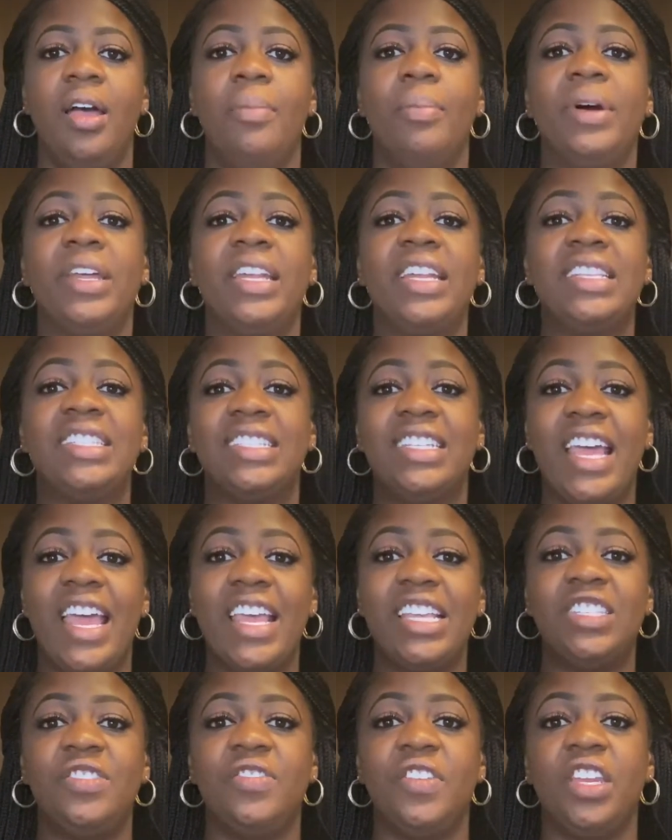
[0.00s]
But in
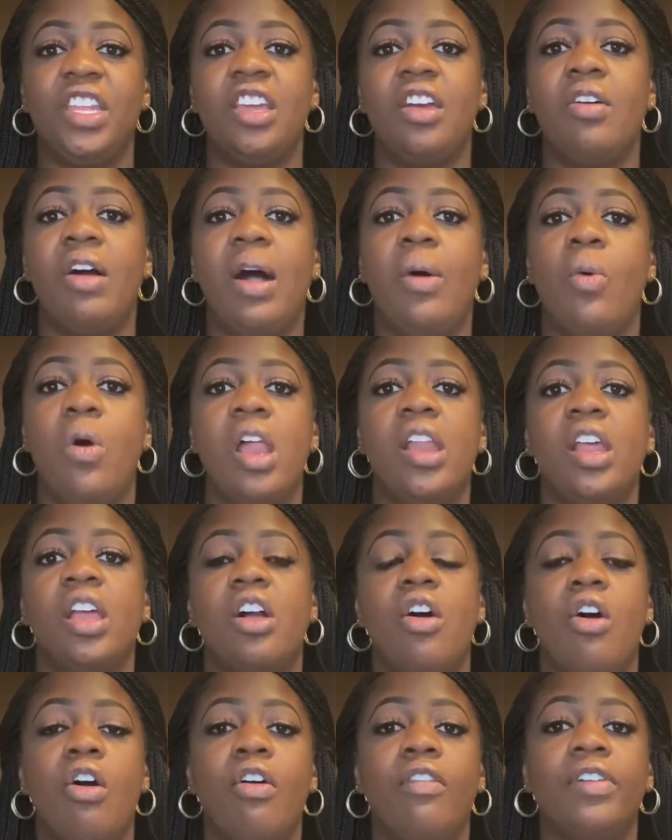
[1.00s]
today's video, I want to
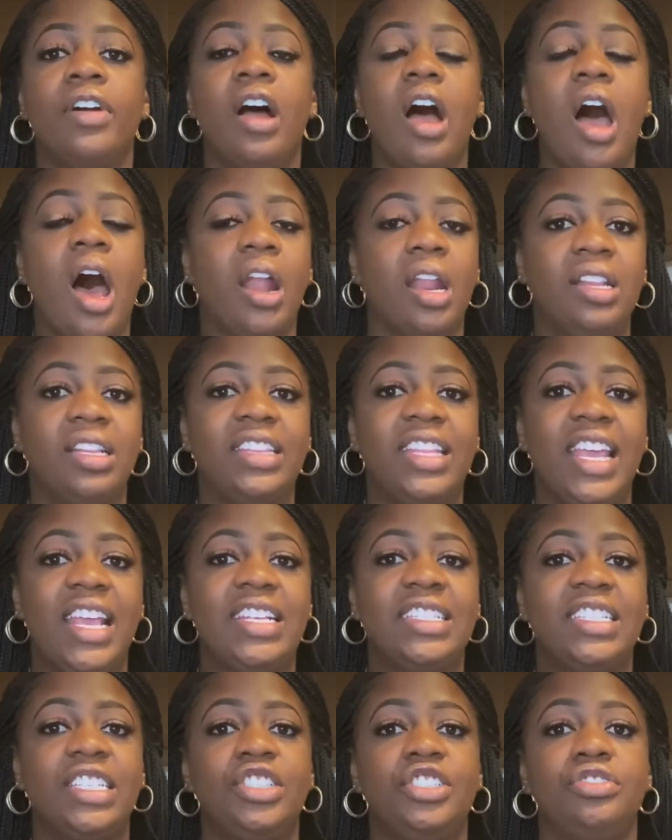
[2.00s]
go over all of the
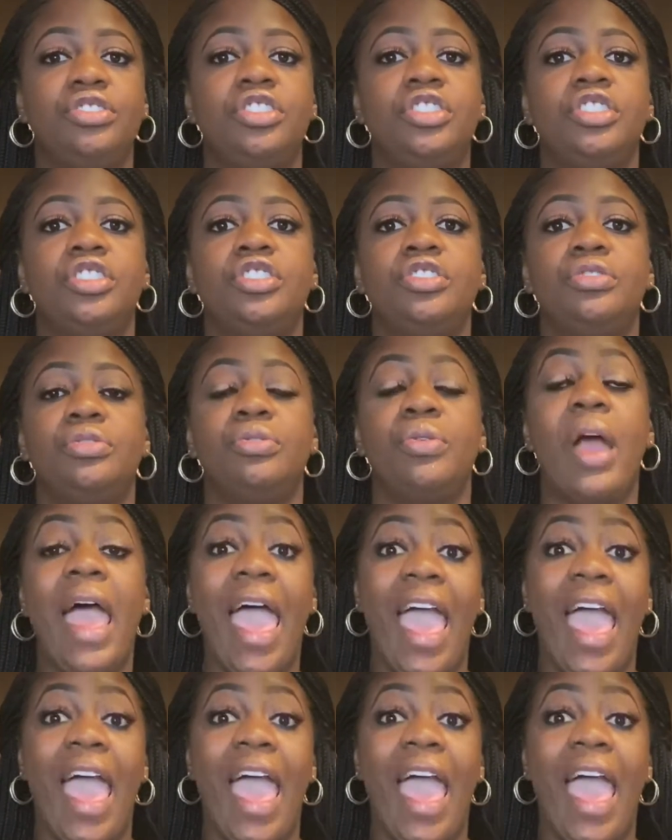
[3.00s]
things that you should do